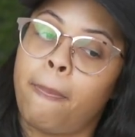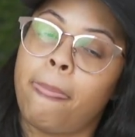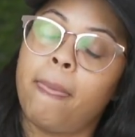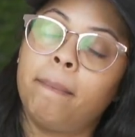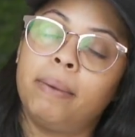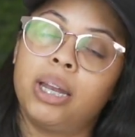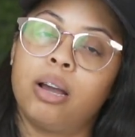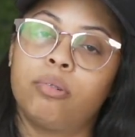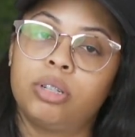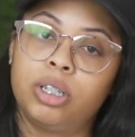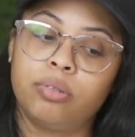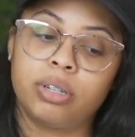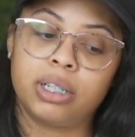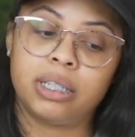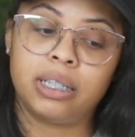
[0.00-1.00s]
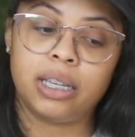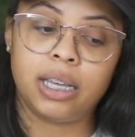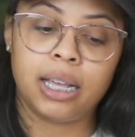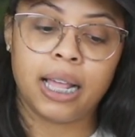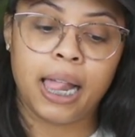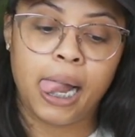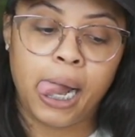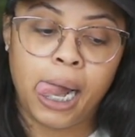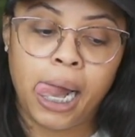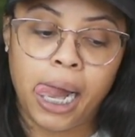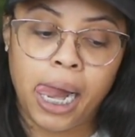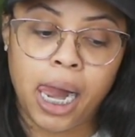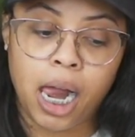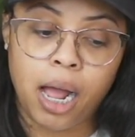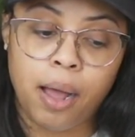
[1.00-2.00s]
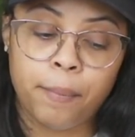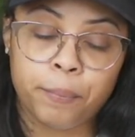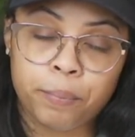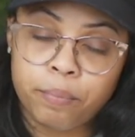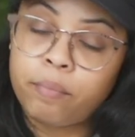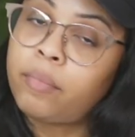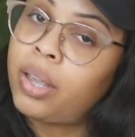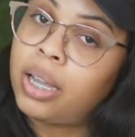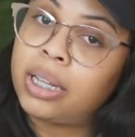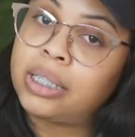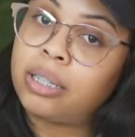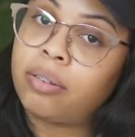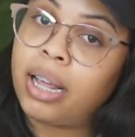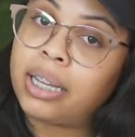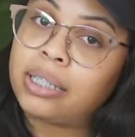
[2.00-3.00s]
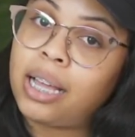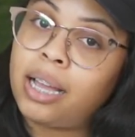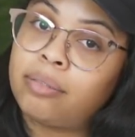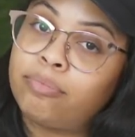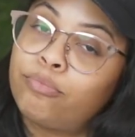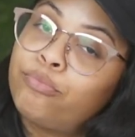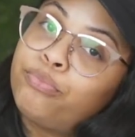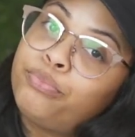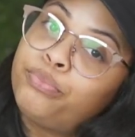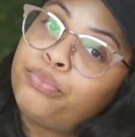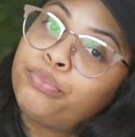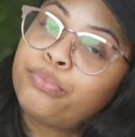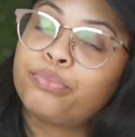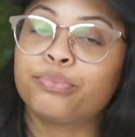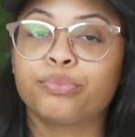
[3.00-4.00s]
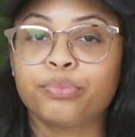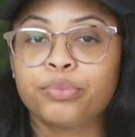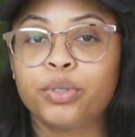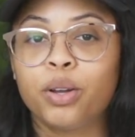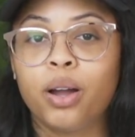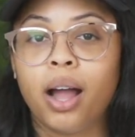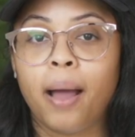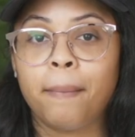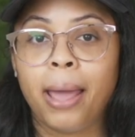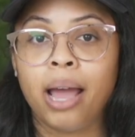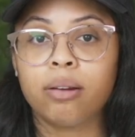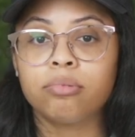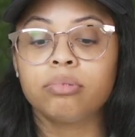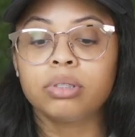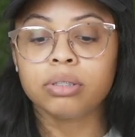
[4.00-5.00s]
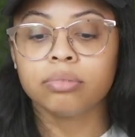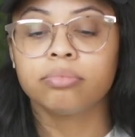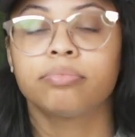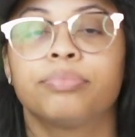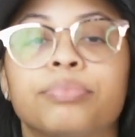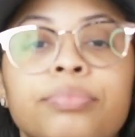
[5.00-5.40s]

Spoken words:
Let me know what you want to see. Until next time, I'm out.